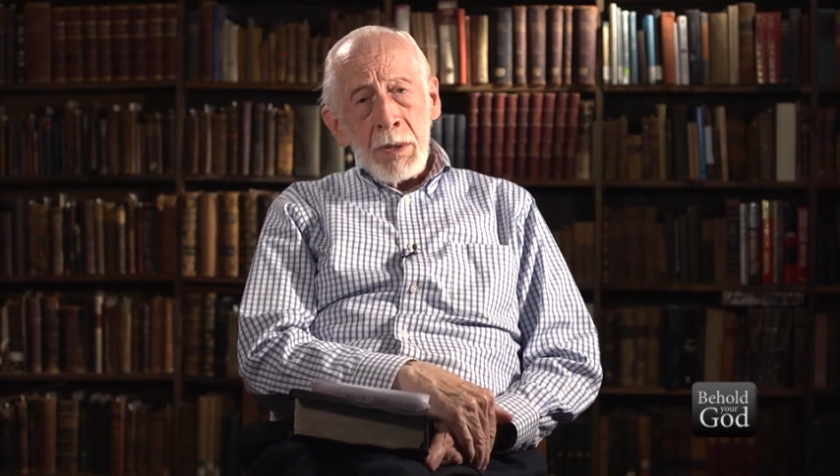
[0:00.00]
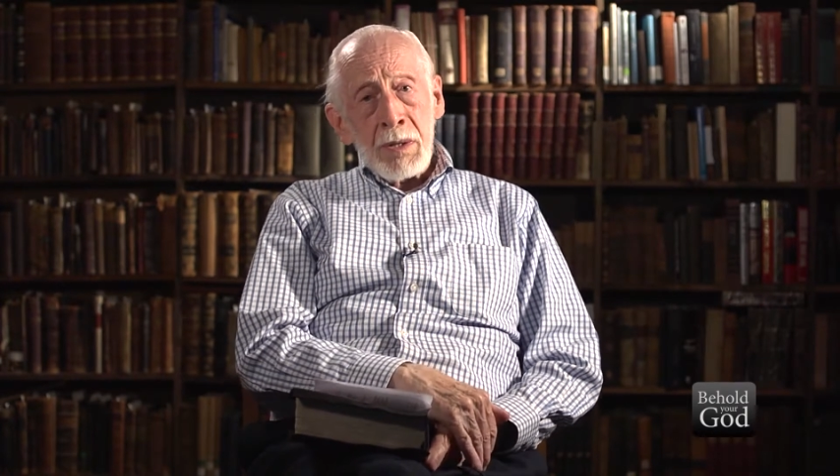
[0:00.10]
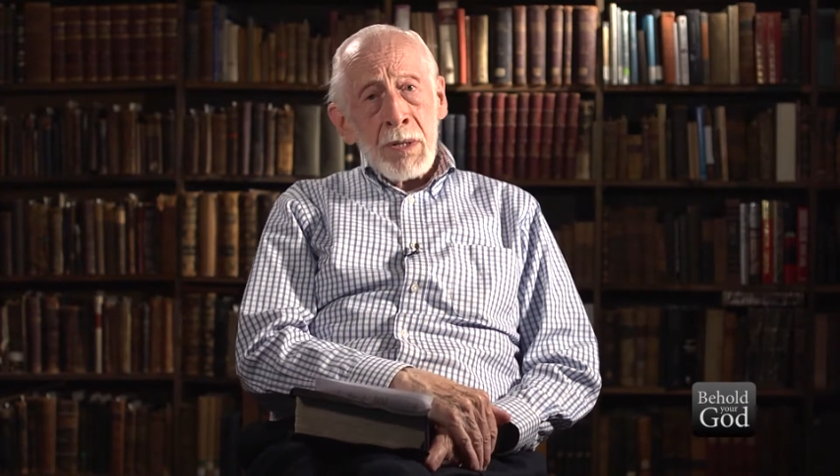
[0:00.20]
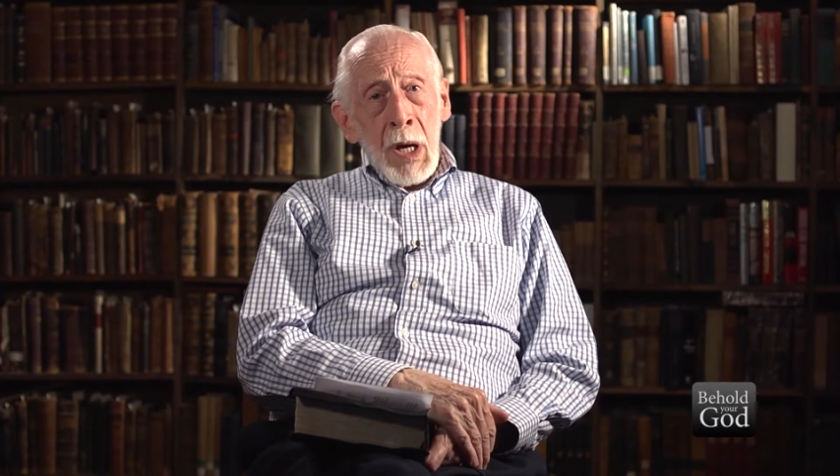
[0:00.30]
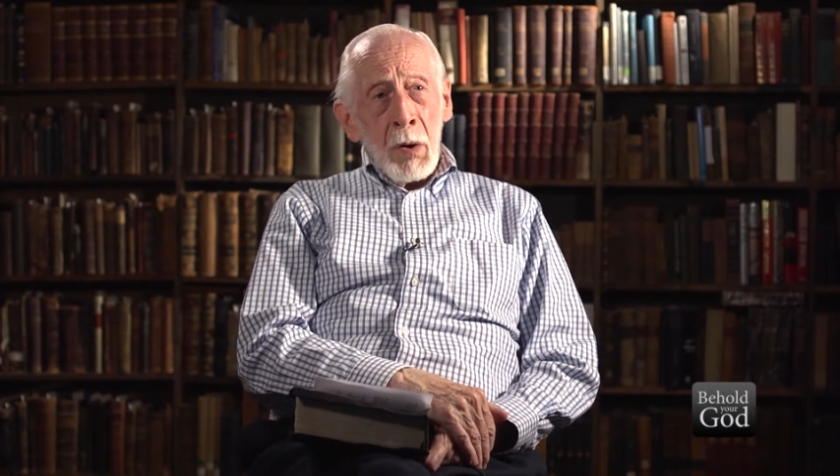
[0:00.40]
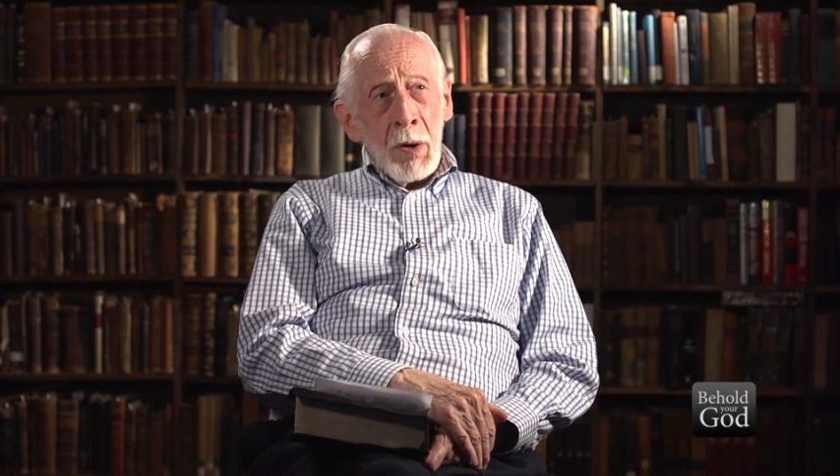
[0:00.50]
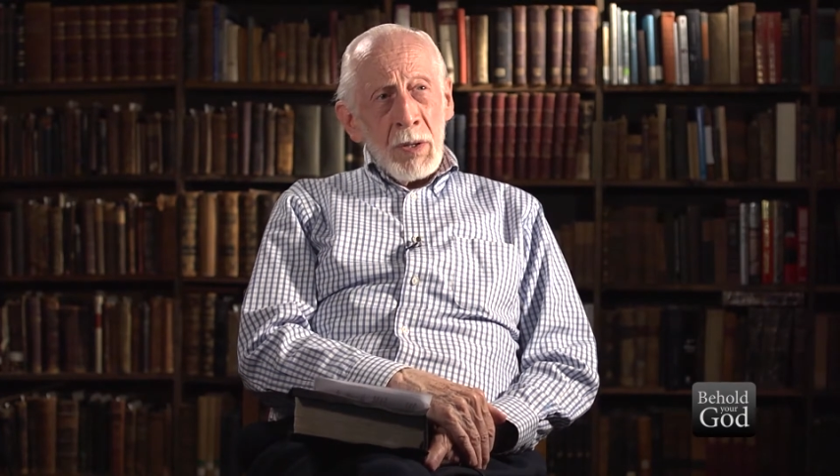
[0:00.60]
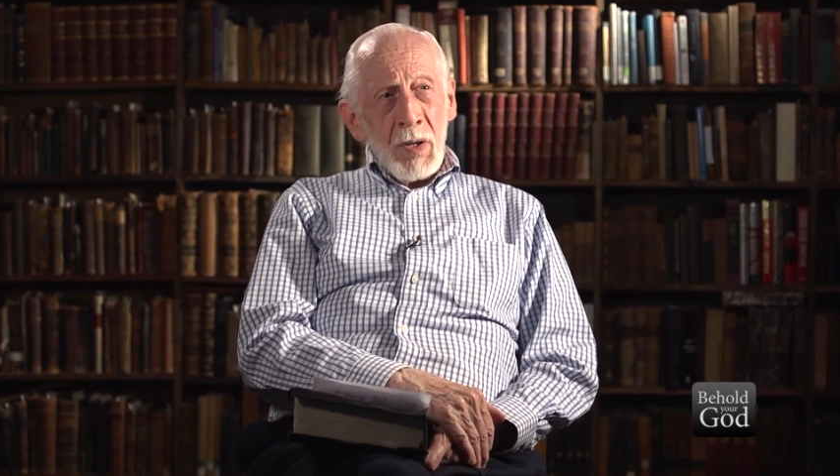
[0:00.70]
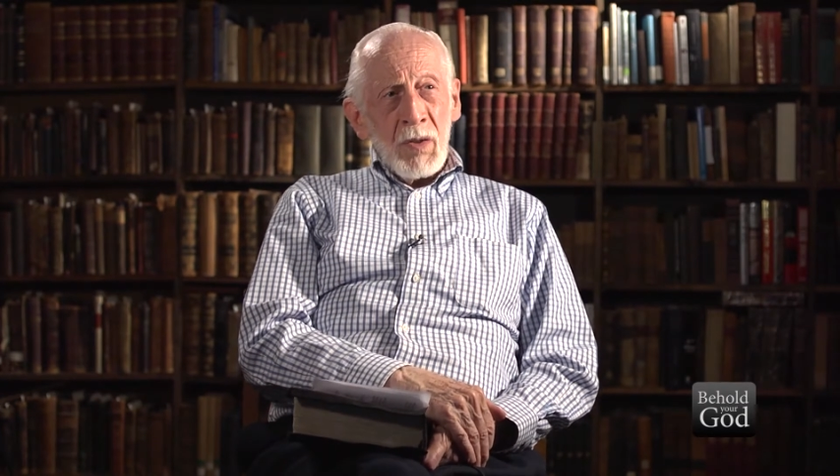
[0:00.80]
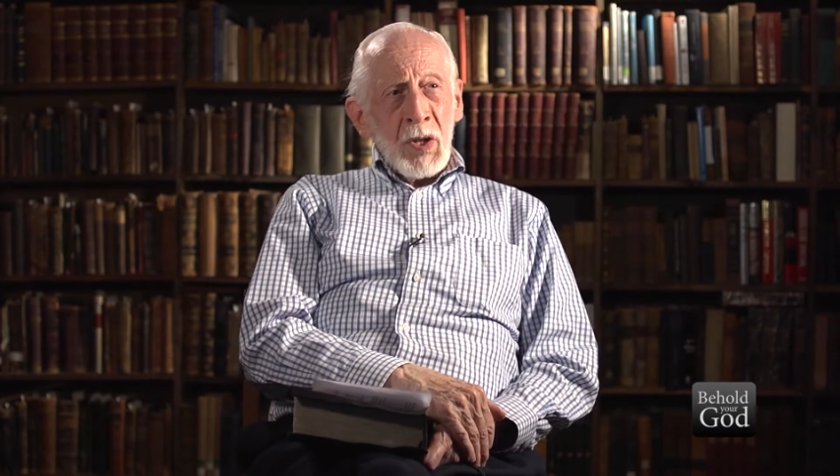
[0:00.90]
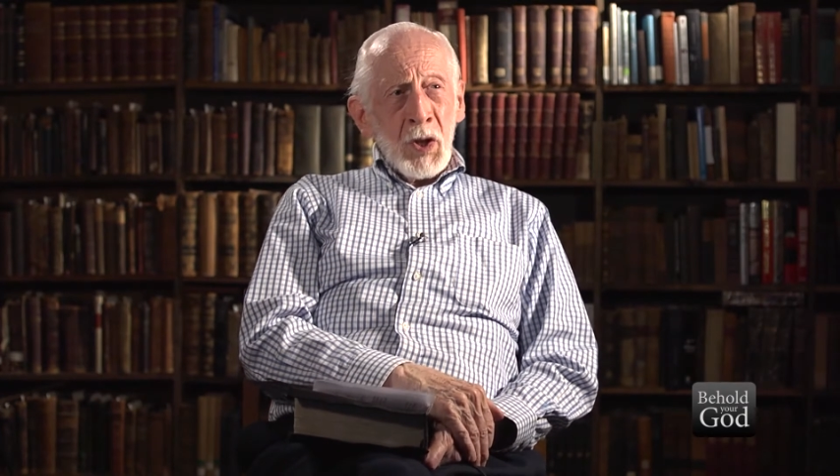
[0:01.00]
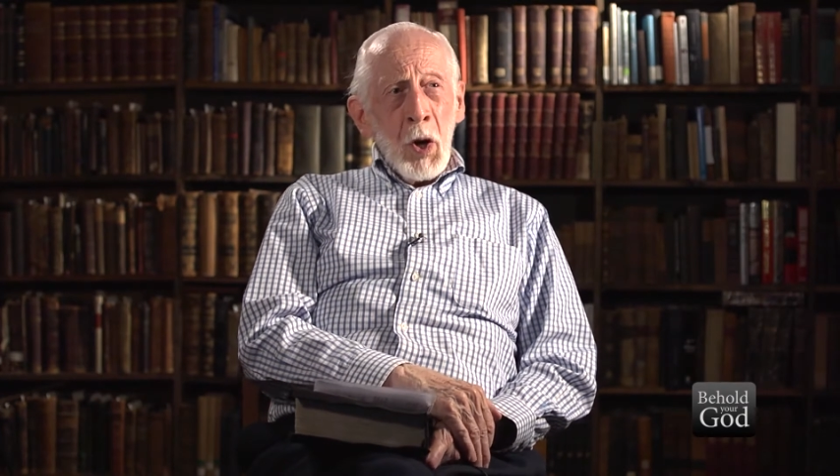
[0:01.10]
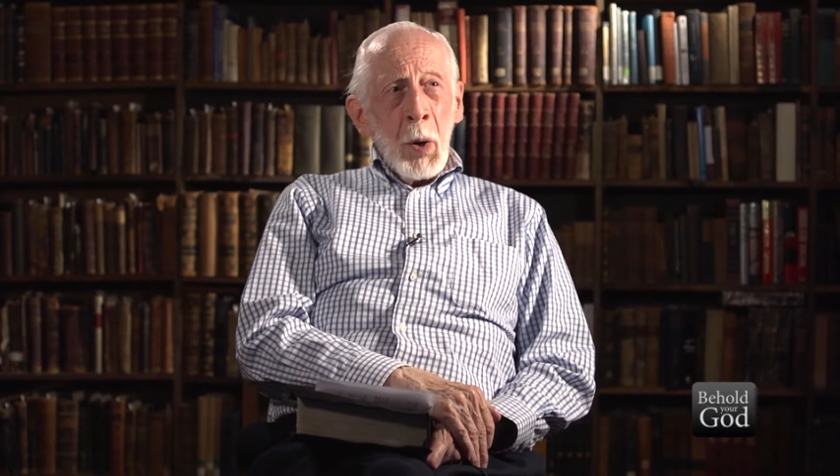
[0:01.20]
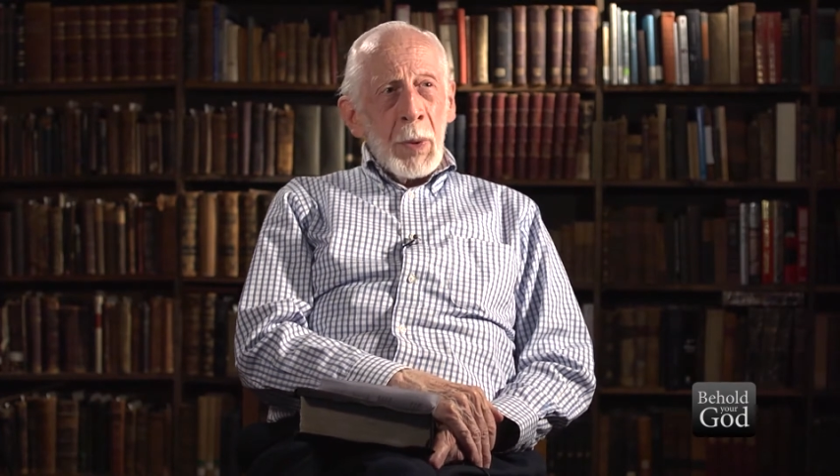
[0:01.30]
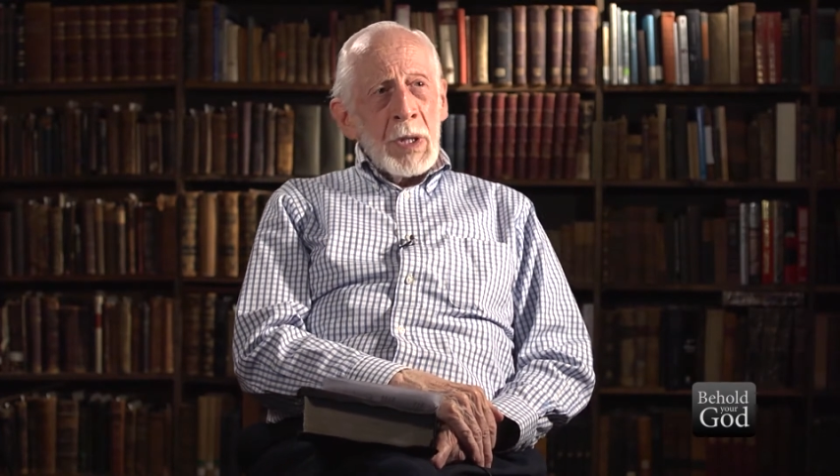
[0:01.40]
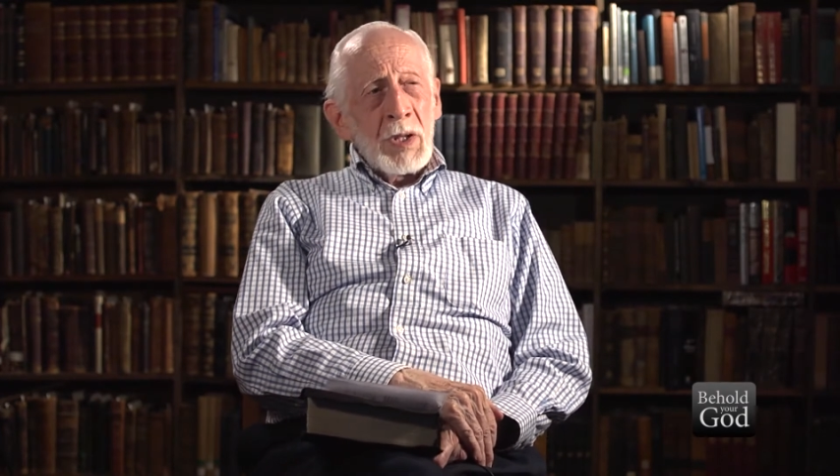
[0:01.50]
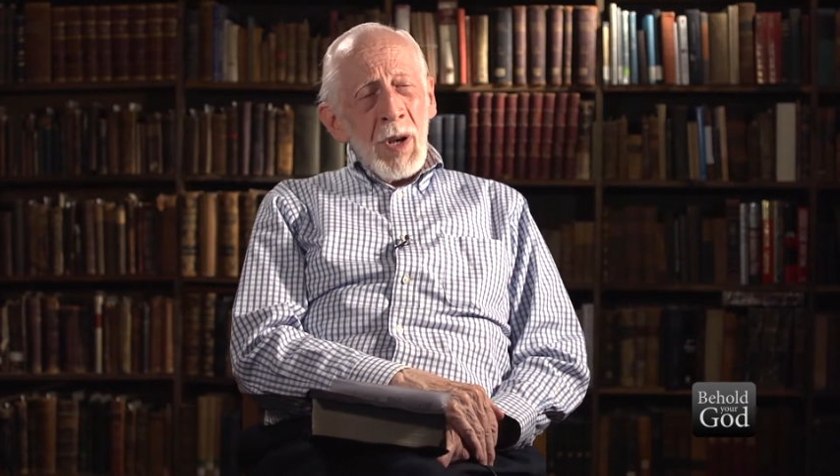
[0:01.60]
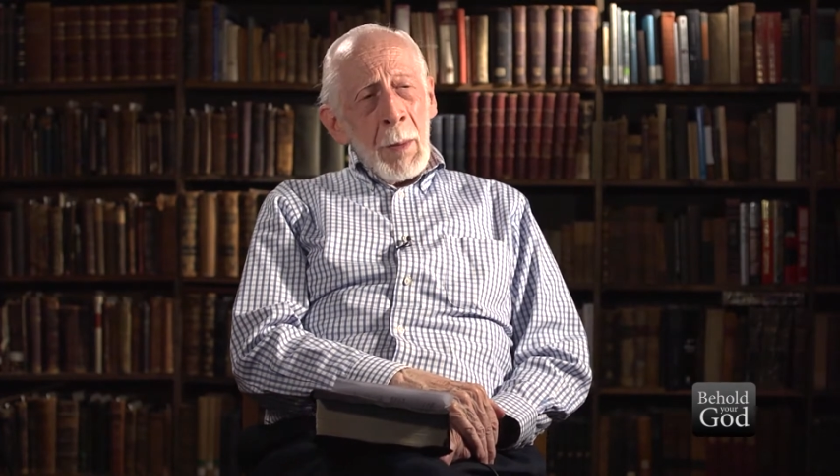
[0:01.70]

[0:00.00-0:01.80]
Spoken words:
series of sermons